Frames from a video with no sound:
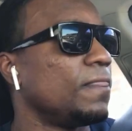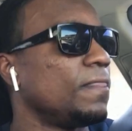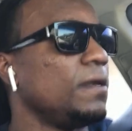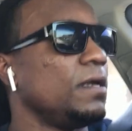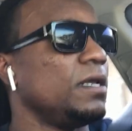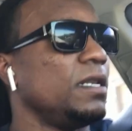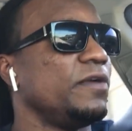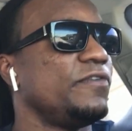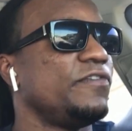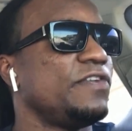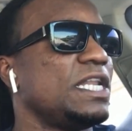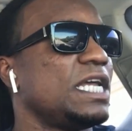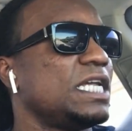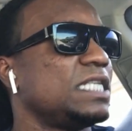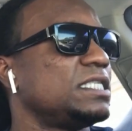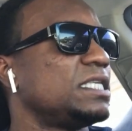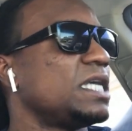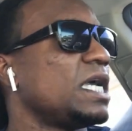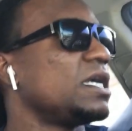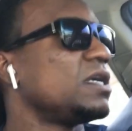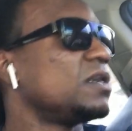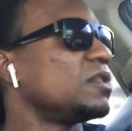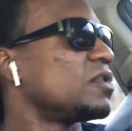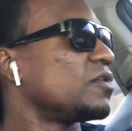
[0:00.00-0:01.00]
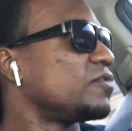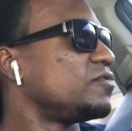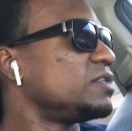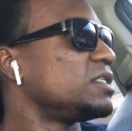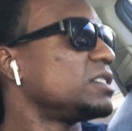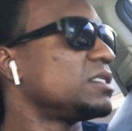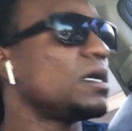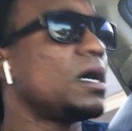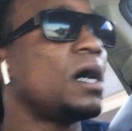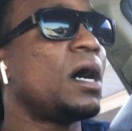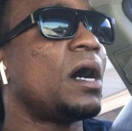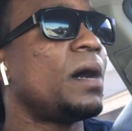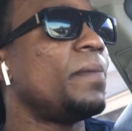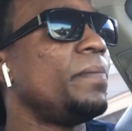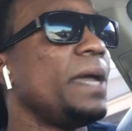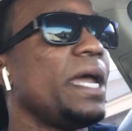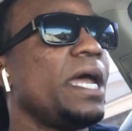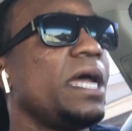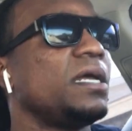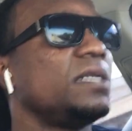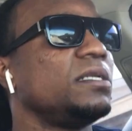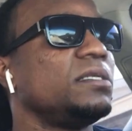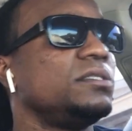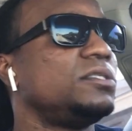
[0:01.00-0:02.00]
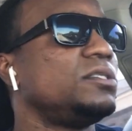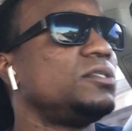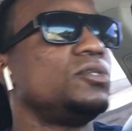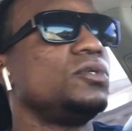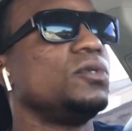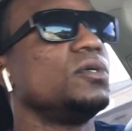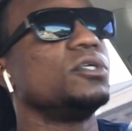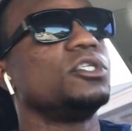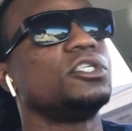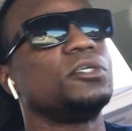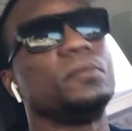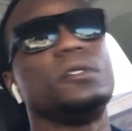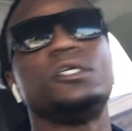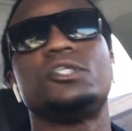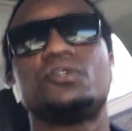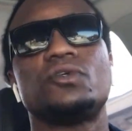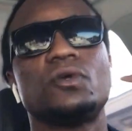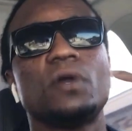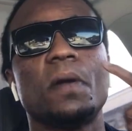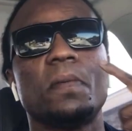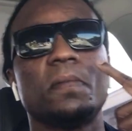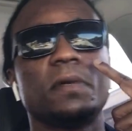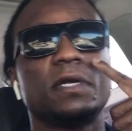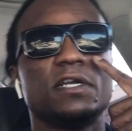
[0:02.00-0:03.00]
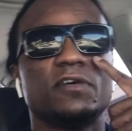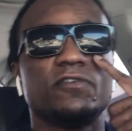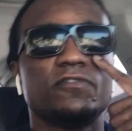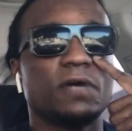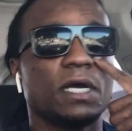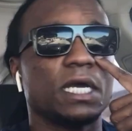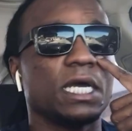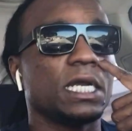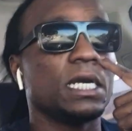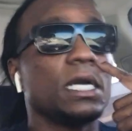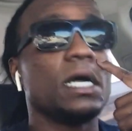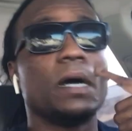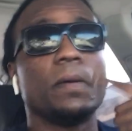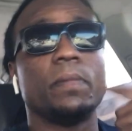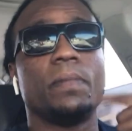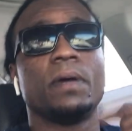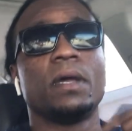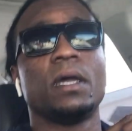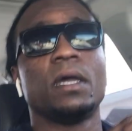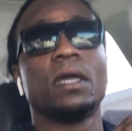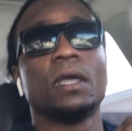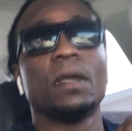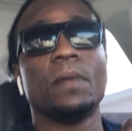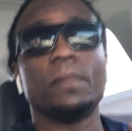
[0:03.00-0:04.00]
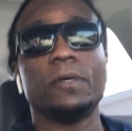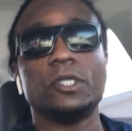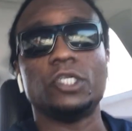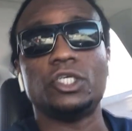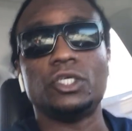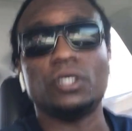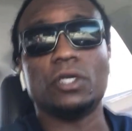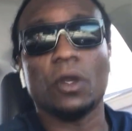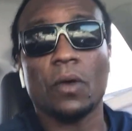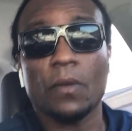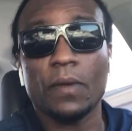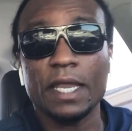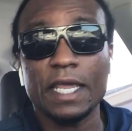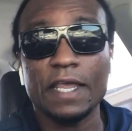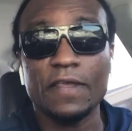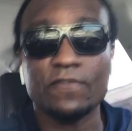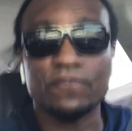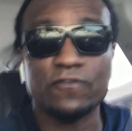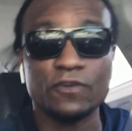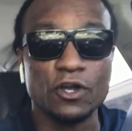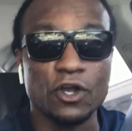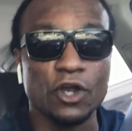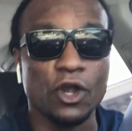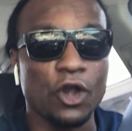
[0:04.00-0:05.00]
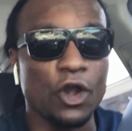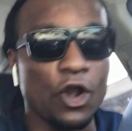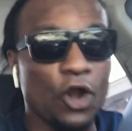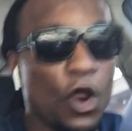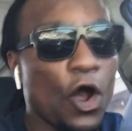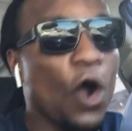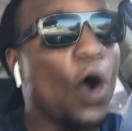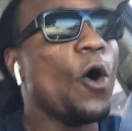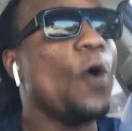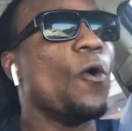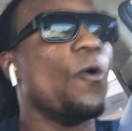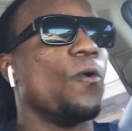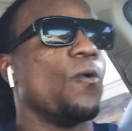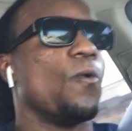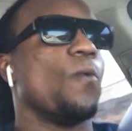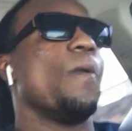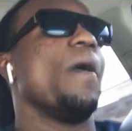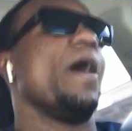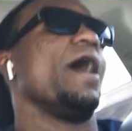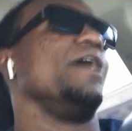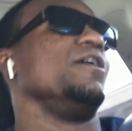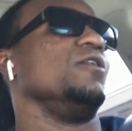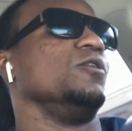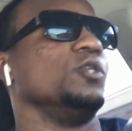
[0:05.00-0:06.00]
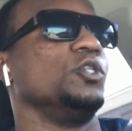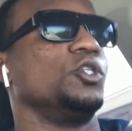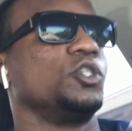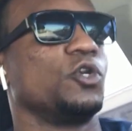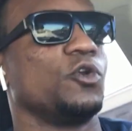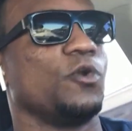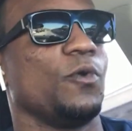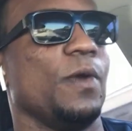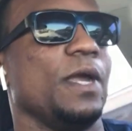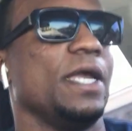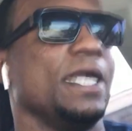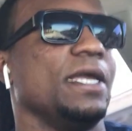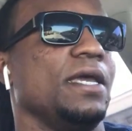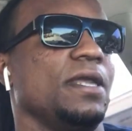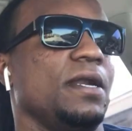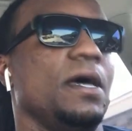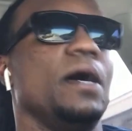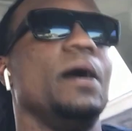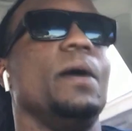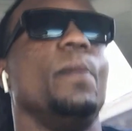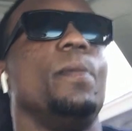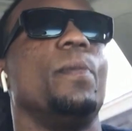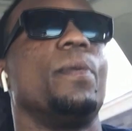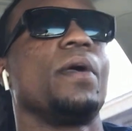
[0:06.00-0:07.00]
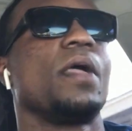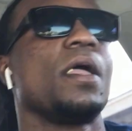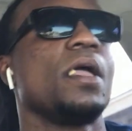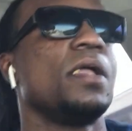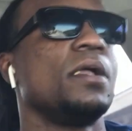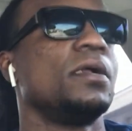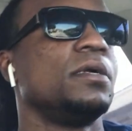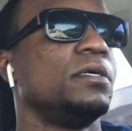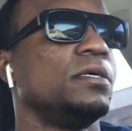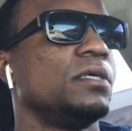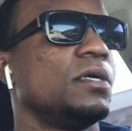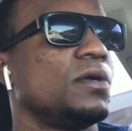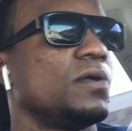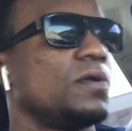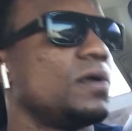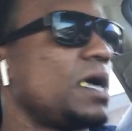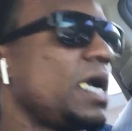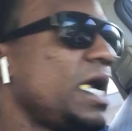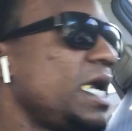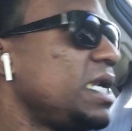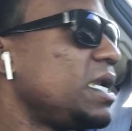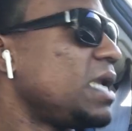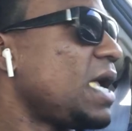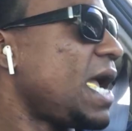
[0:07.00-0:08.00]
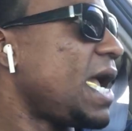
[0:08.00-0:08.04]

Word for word: You live in that cycle of just, oh man, it's too good to be true, I'm gonna fuck it up. But you don't even know why you're screwing it up, right?